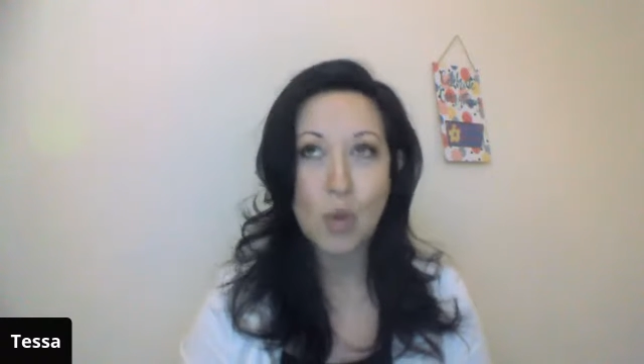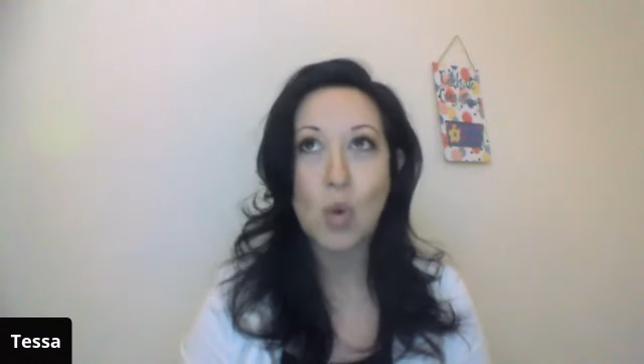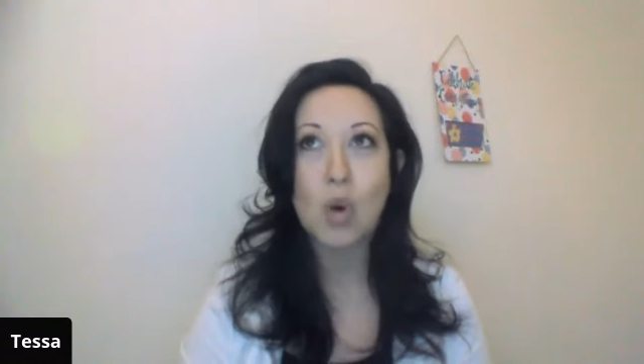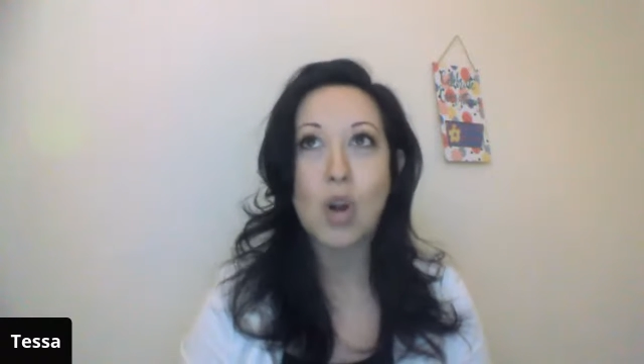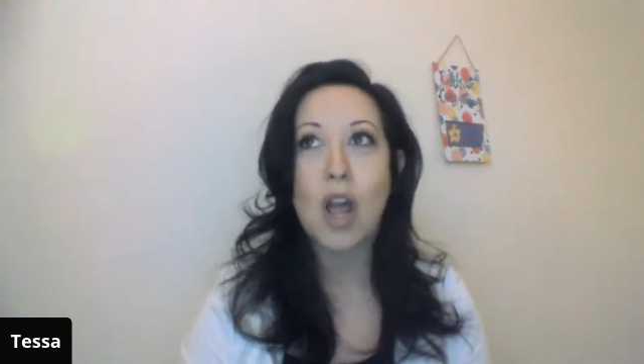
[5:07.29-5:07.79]

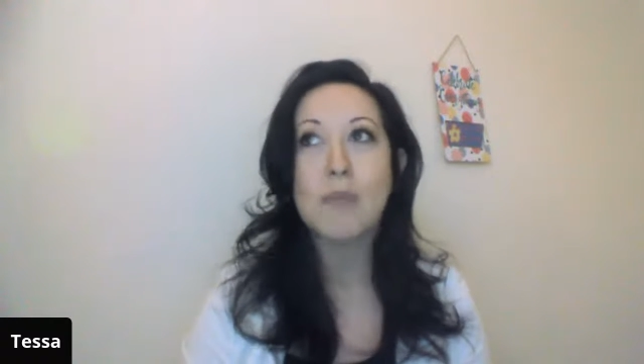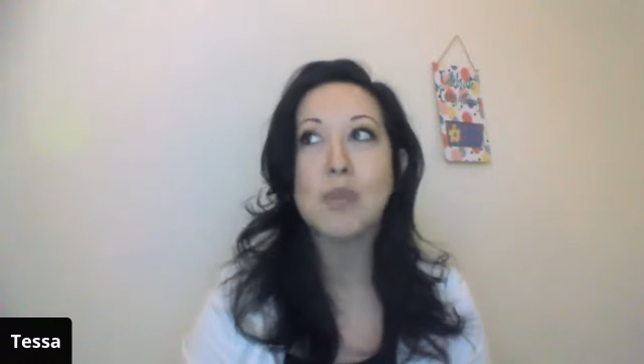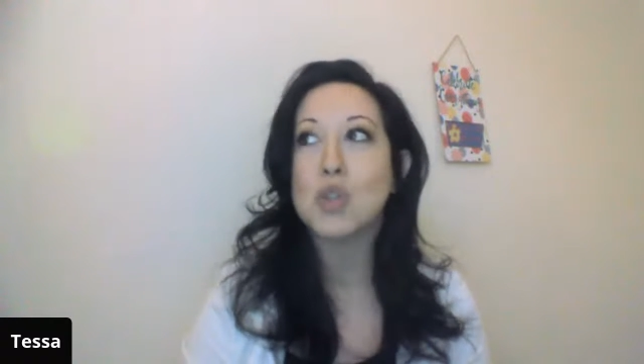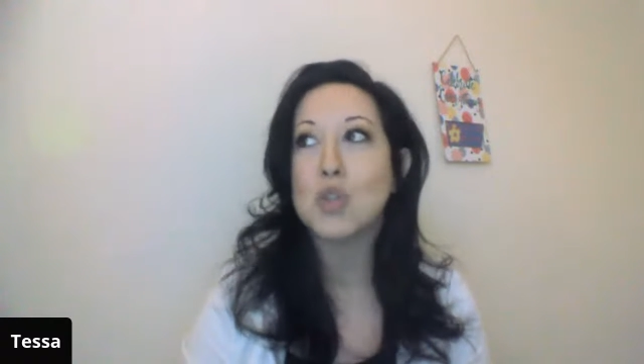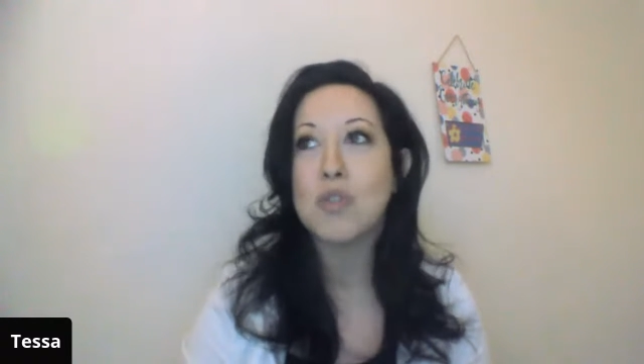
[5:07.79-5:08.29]
Or I'm
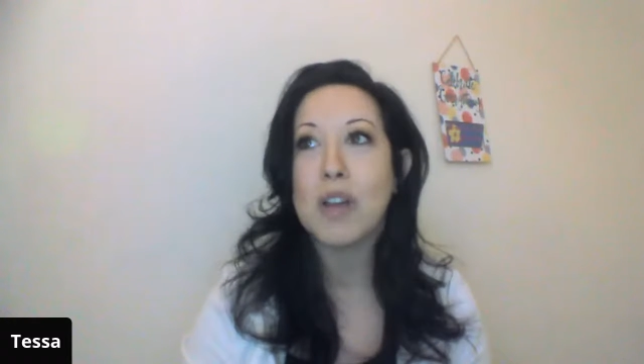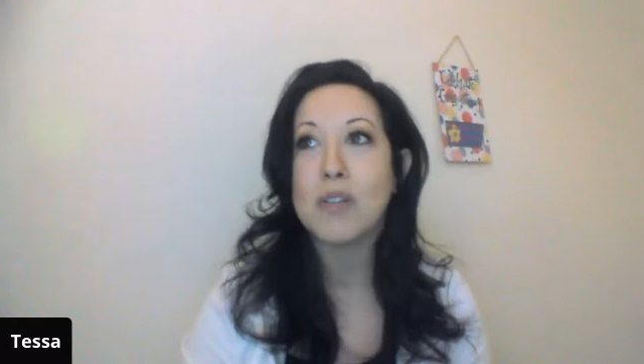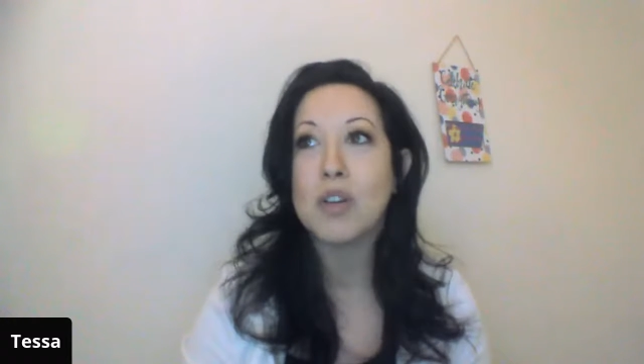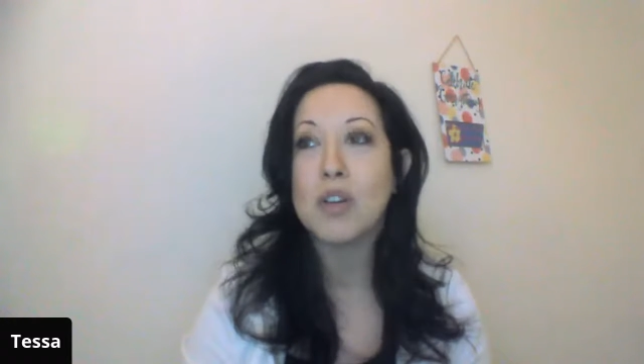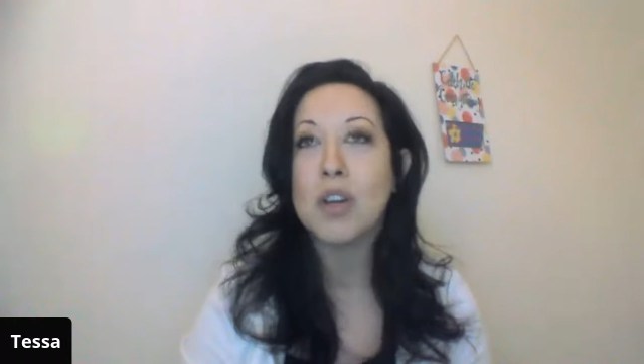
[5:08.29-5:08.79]
a
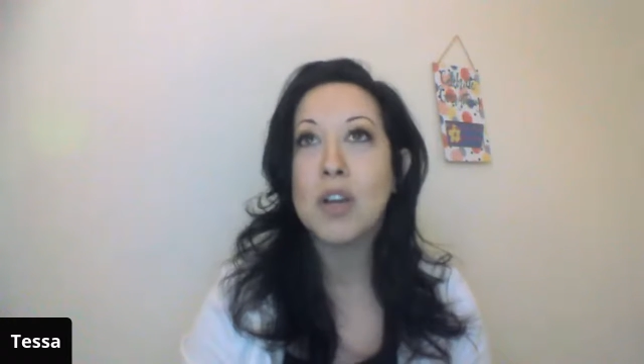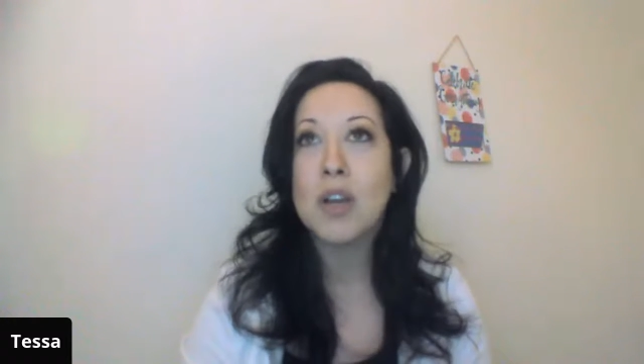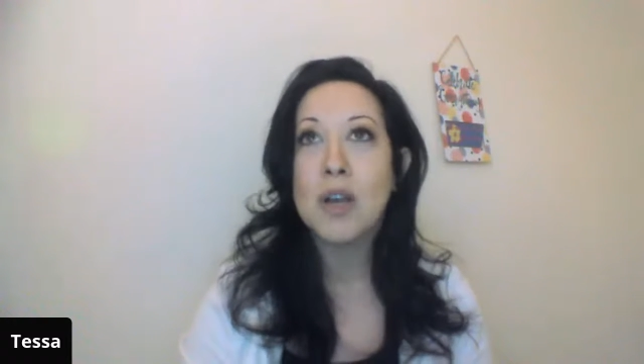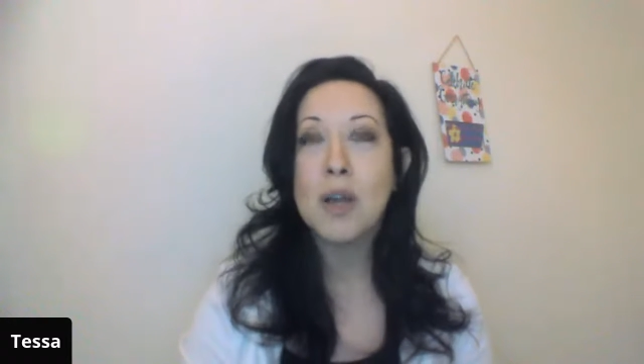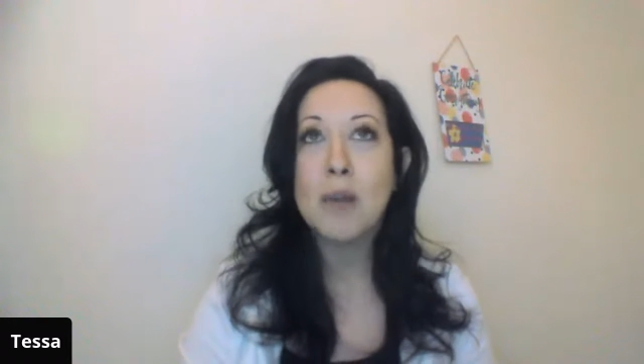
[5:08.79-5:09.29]
survivor
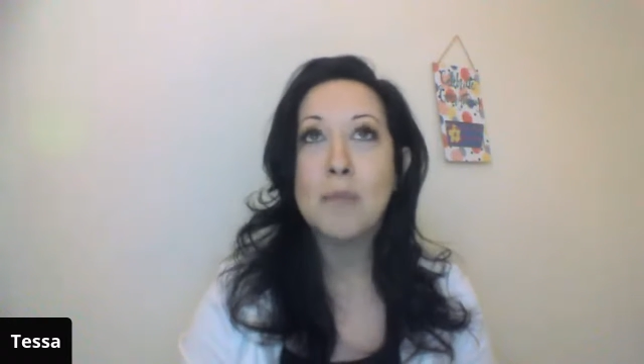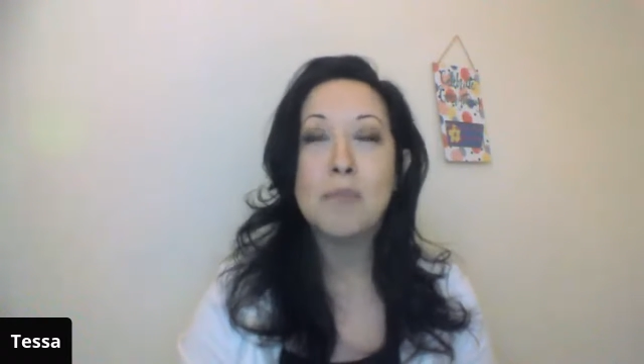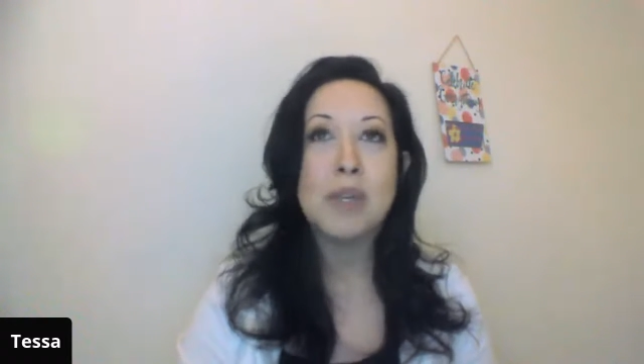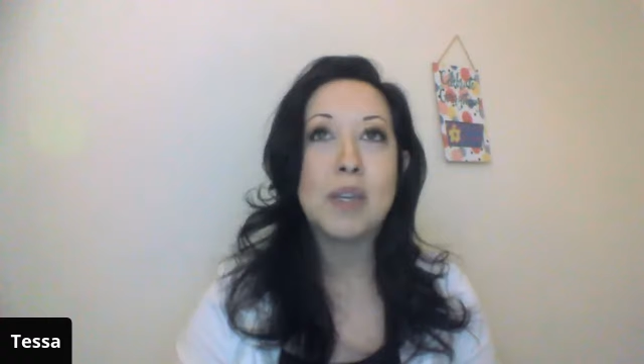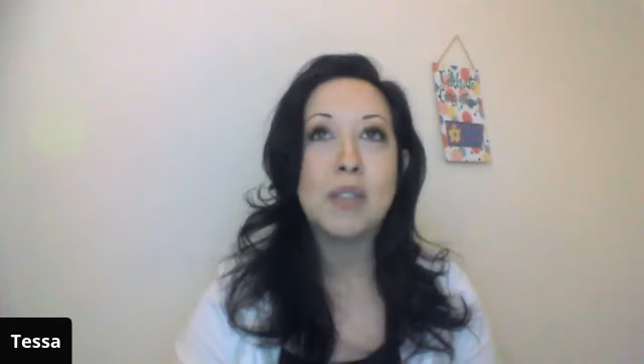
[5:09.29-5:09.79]

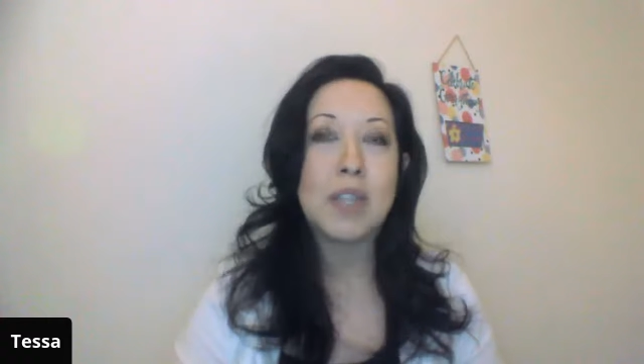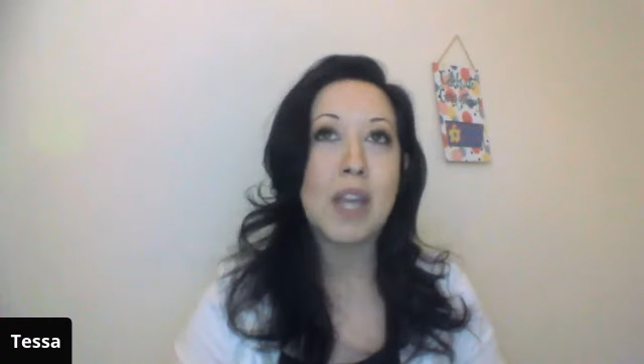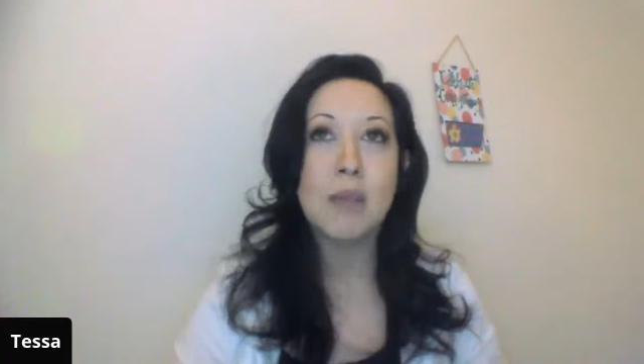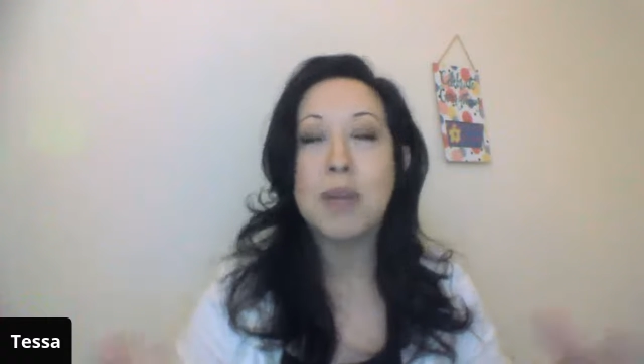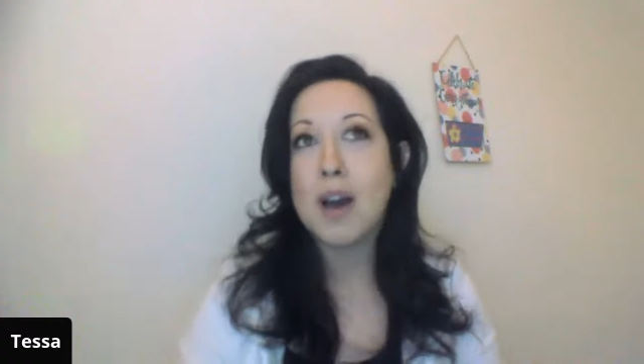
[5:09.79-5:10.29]

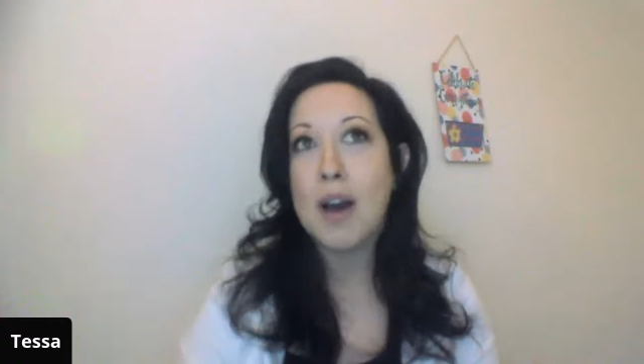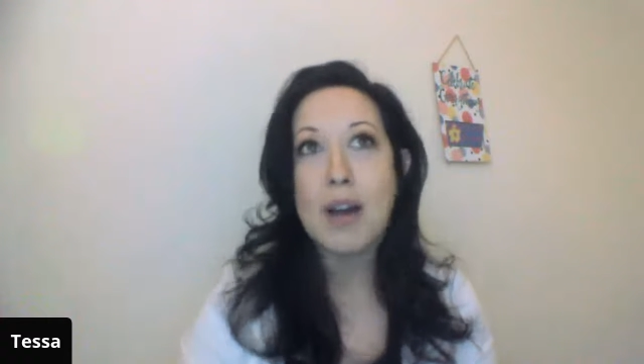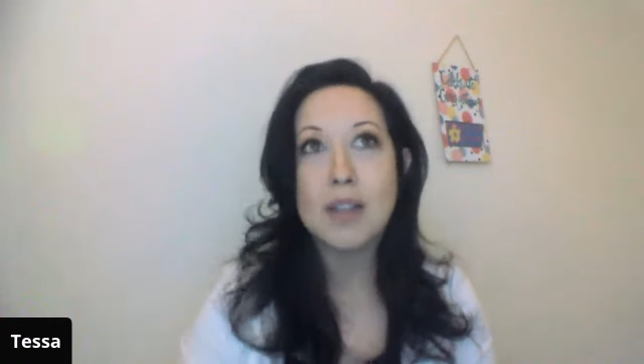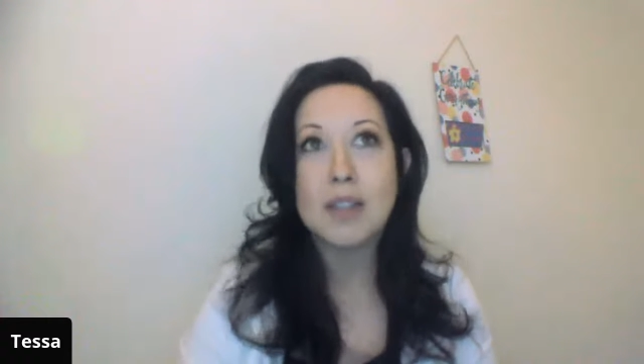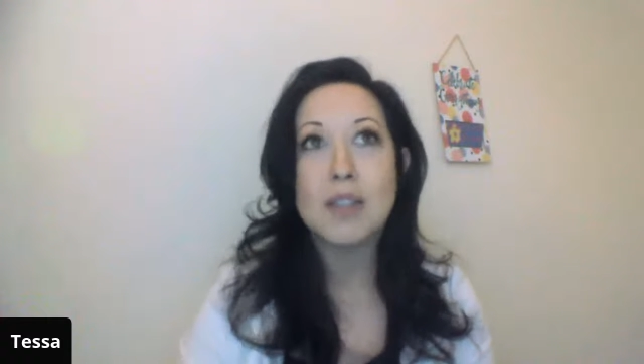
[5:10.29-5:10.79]
today
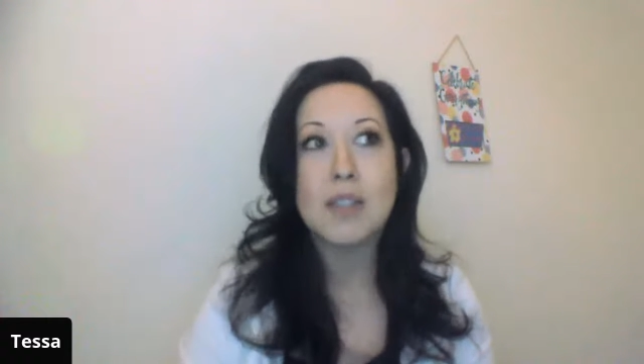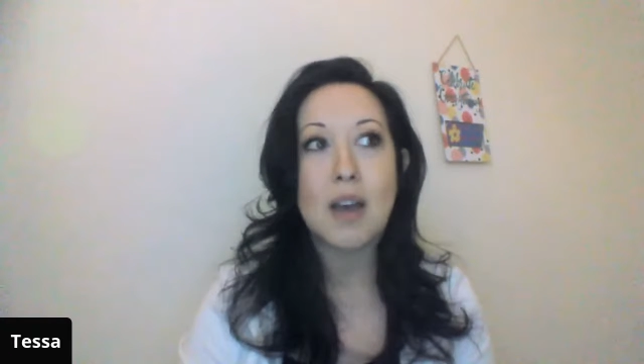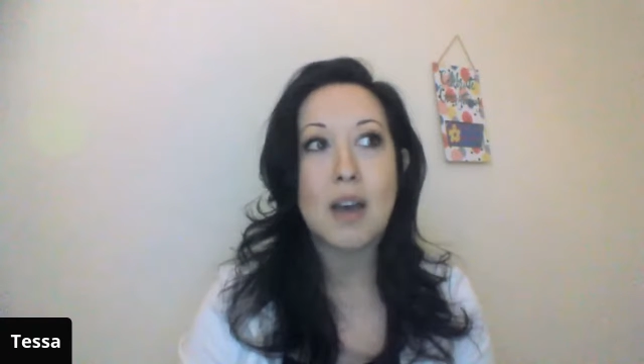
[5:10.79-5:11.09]
because